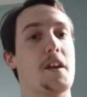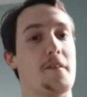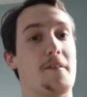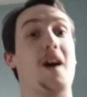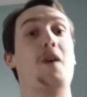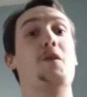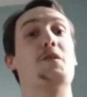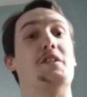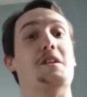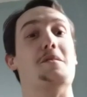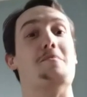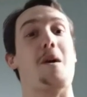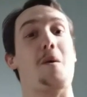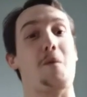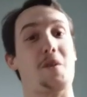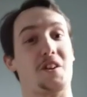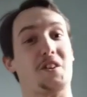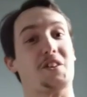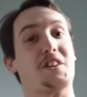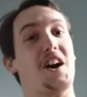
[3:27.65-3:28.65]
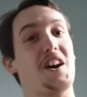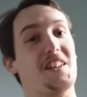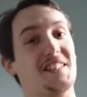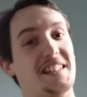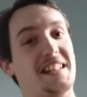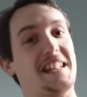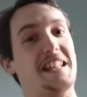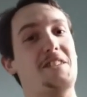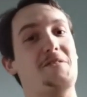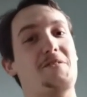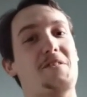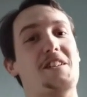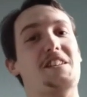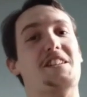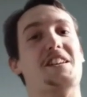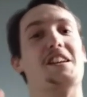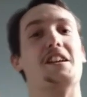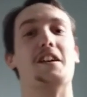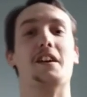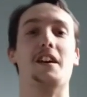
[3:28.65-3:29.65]
If I was him, I would have gone underneath it
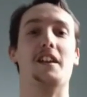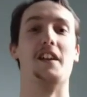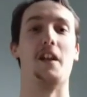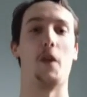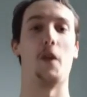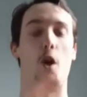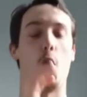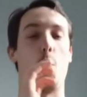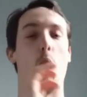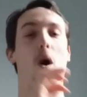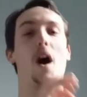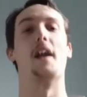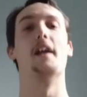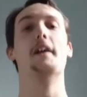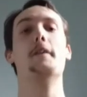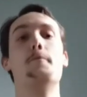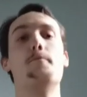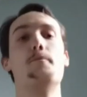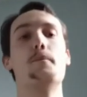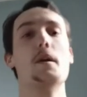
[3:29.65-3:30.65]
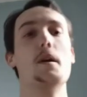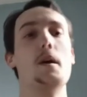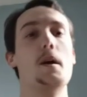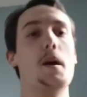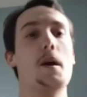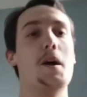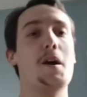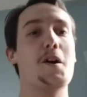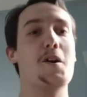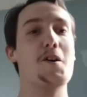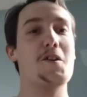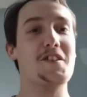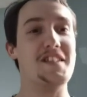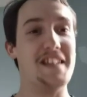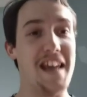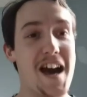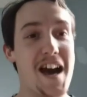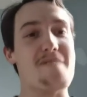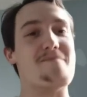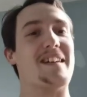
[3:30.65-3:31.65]
and done another koala.
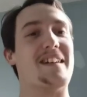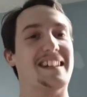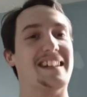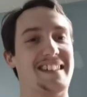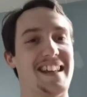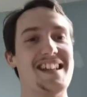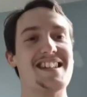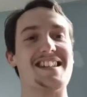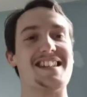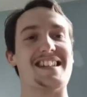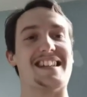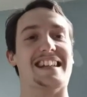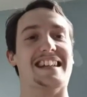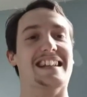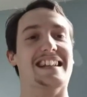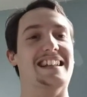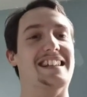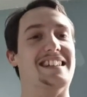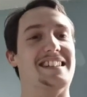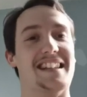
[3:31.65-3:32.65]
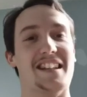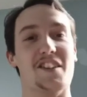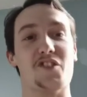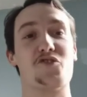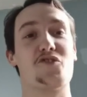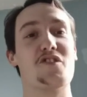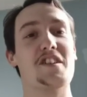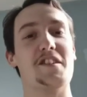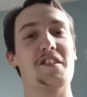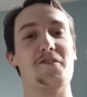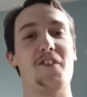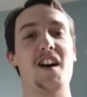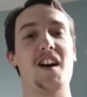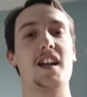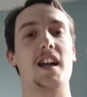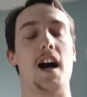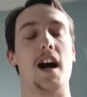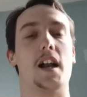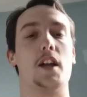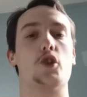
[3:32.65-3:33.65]
Yeah, but essentially, it's really
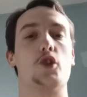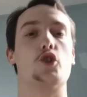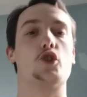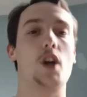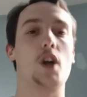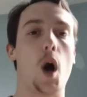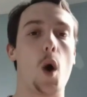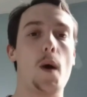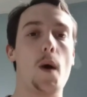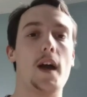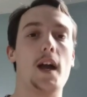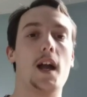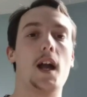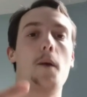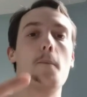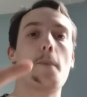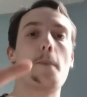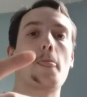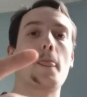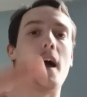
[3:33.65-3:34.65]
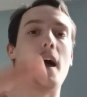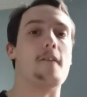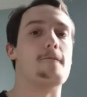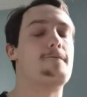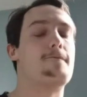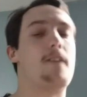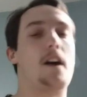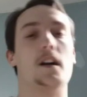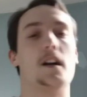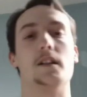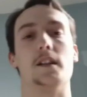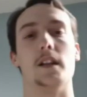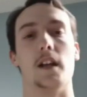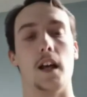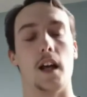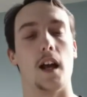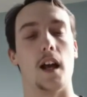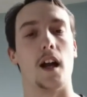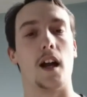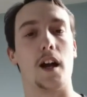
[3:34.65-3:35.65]
fun kind of just going and
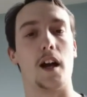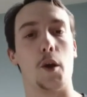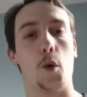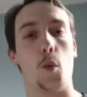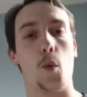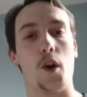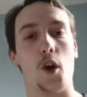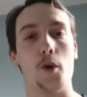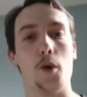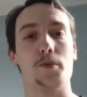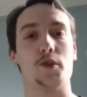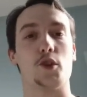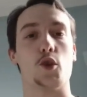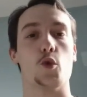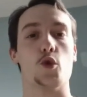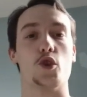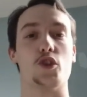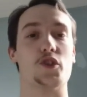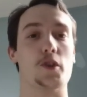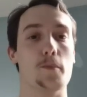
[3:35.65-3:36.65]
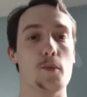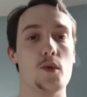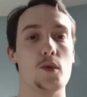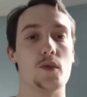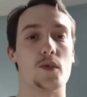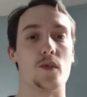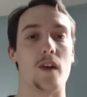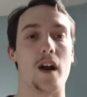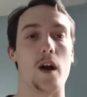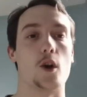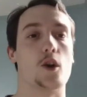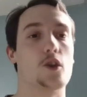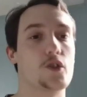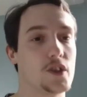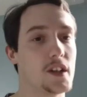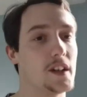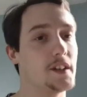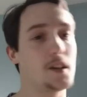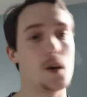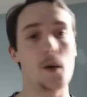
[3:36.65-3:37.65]
finding kind of one obstacle just to move around.
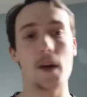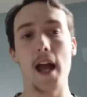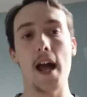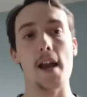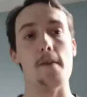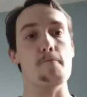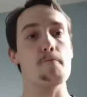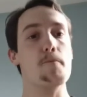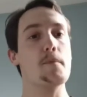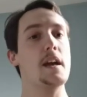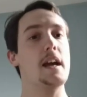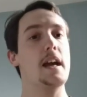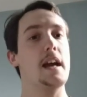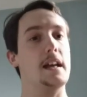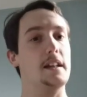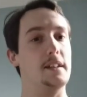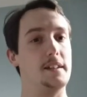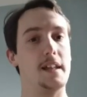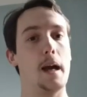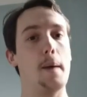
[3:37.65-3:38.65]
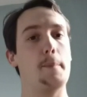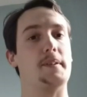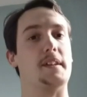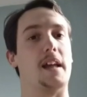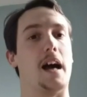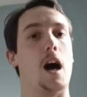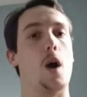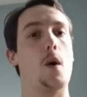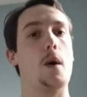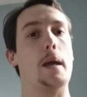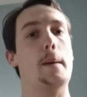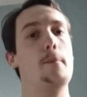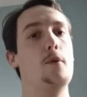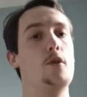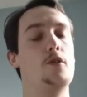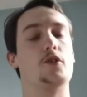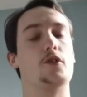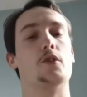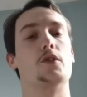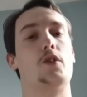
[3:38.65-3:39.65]
Because let's go again. He steps out, he
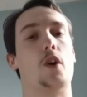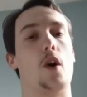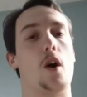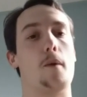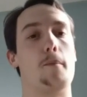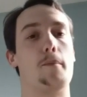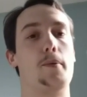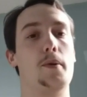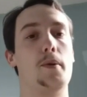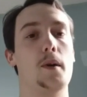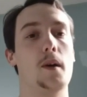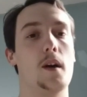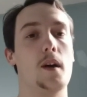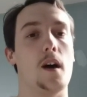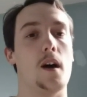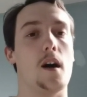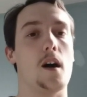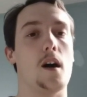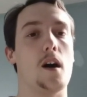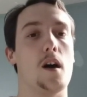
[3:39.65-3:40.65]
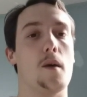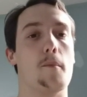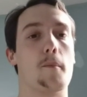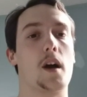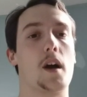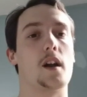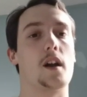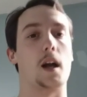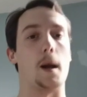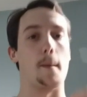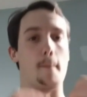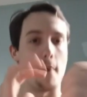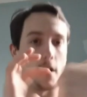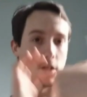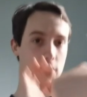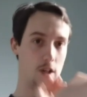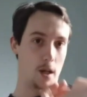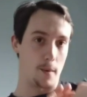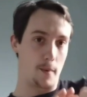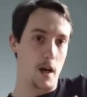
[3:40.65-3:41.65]
moves on top, kind of like a
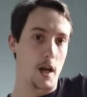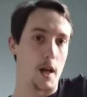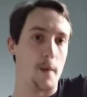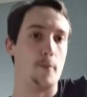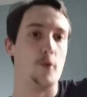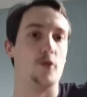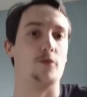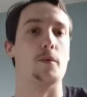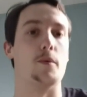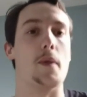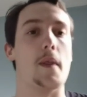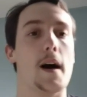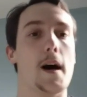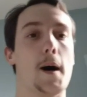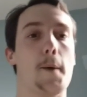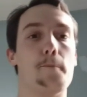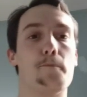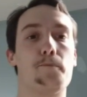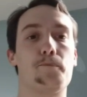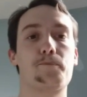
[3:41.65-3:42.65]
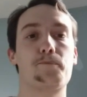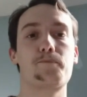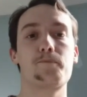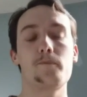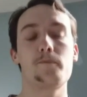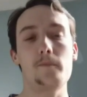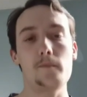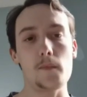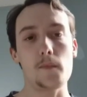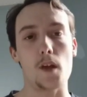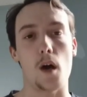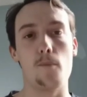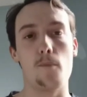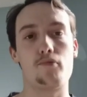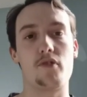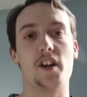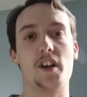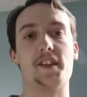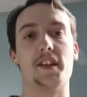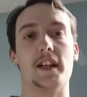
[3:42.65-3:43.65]
muscle up kind of movement there,
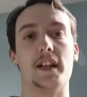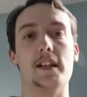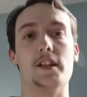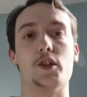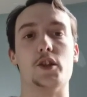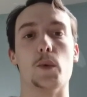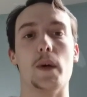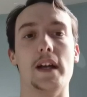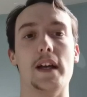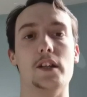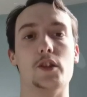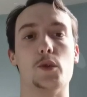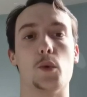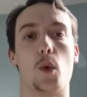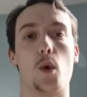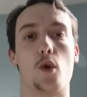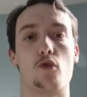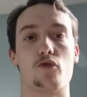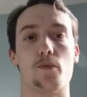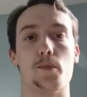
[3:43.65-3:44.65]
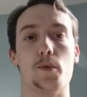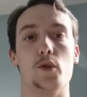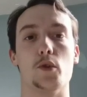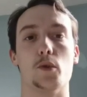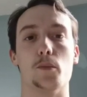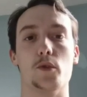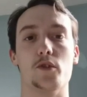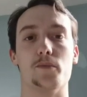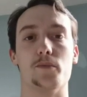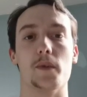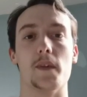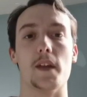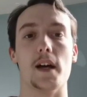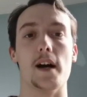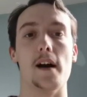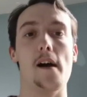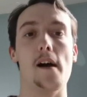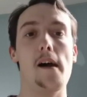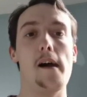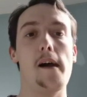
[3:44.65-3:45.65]
pressing into a quadrupedal movement
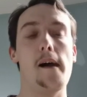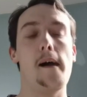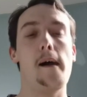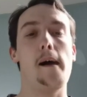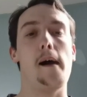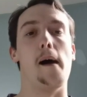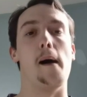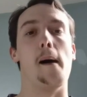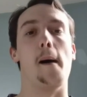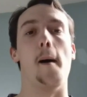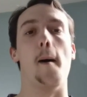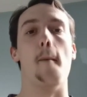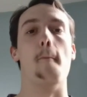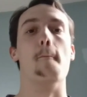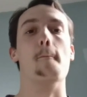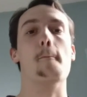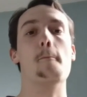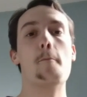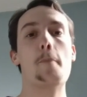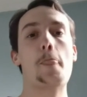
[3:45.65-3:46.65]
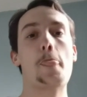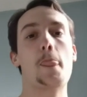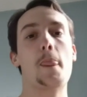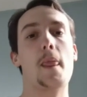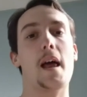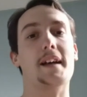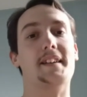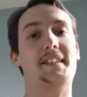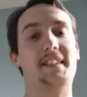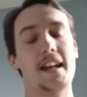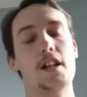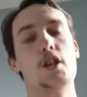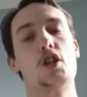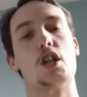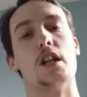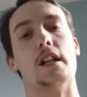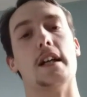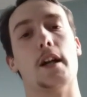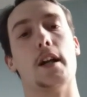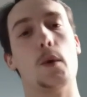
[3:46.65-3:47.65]
there.
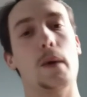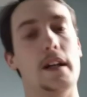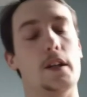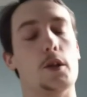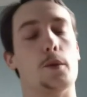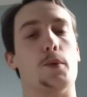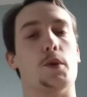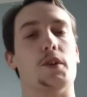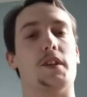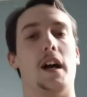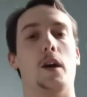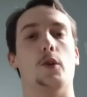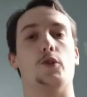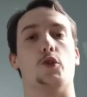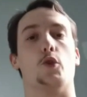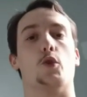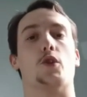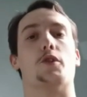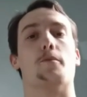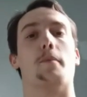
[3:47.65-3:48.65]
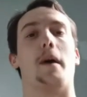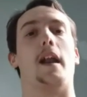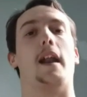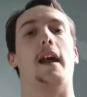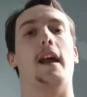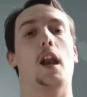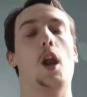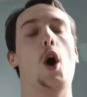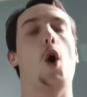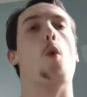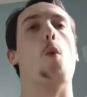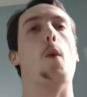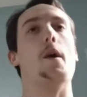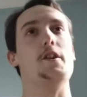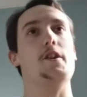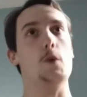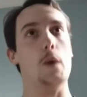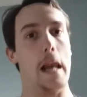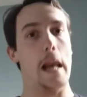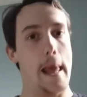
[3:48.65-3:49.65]
Essentially, I know Ido Portal talks about it a lot.
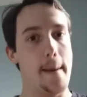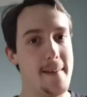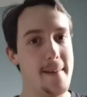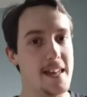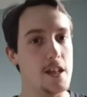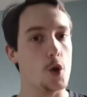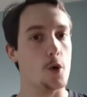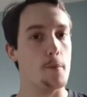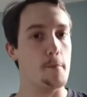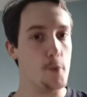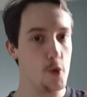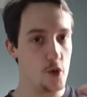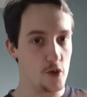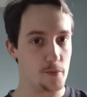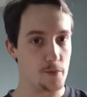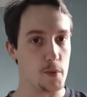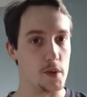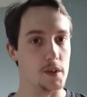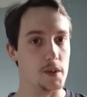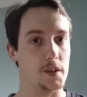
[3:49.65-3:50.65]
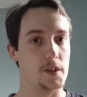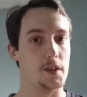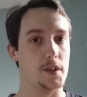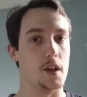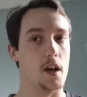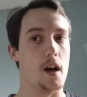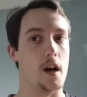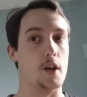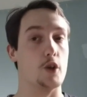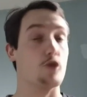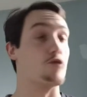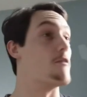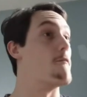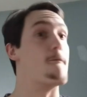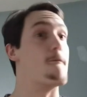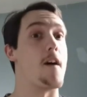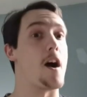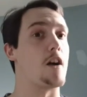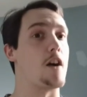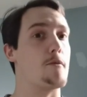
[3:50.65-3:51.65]
When you limit your movements, your
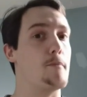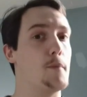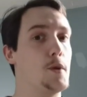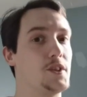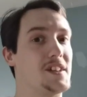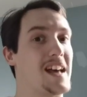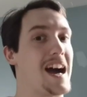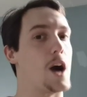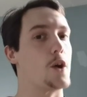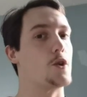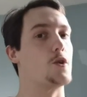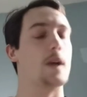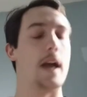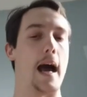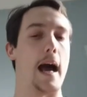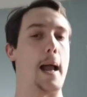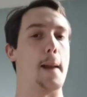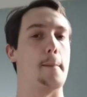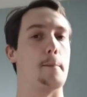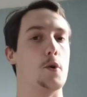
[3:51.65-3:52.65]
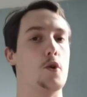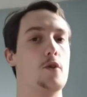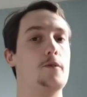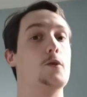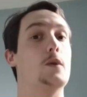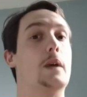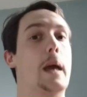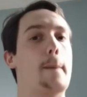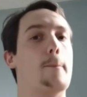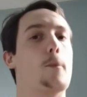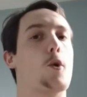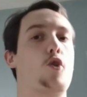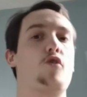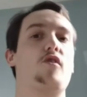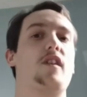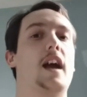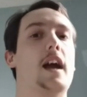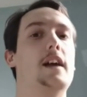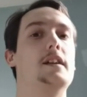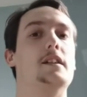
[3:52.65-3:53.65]
environment, how you can move, you get more
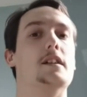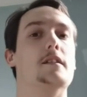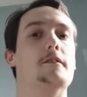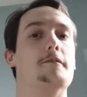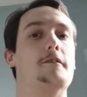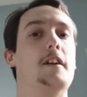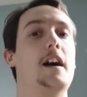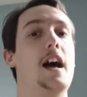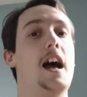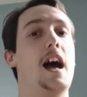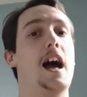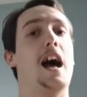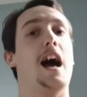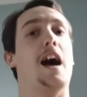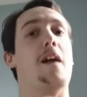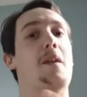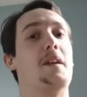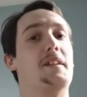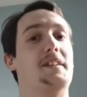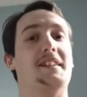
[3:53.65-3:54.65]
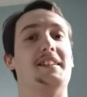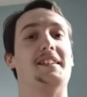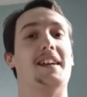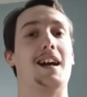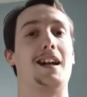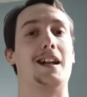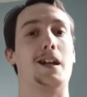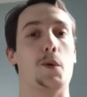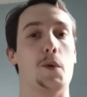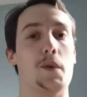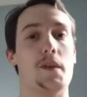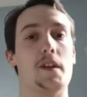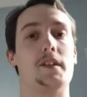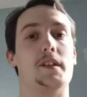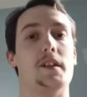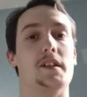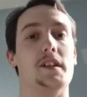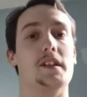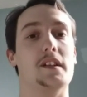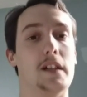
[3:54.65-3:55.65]
creative. And that's exactly what
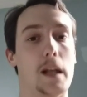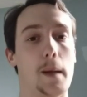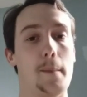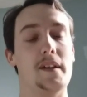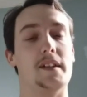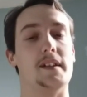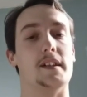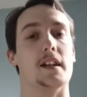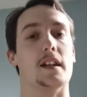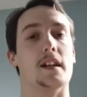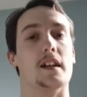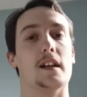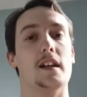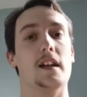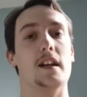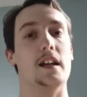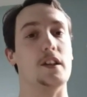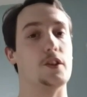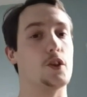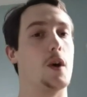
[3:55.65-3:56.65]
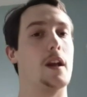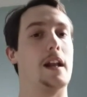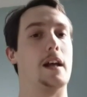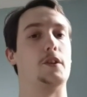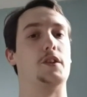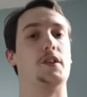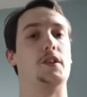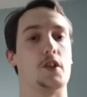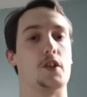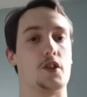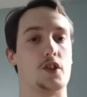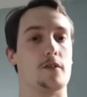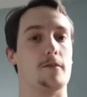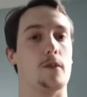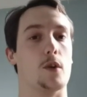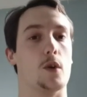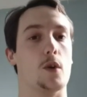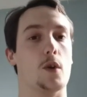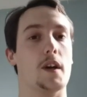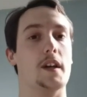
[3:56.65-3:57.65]
this is. He's limiting. He's not allowed to touch the
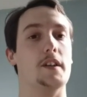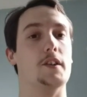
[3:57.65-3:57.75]
floor.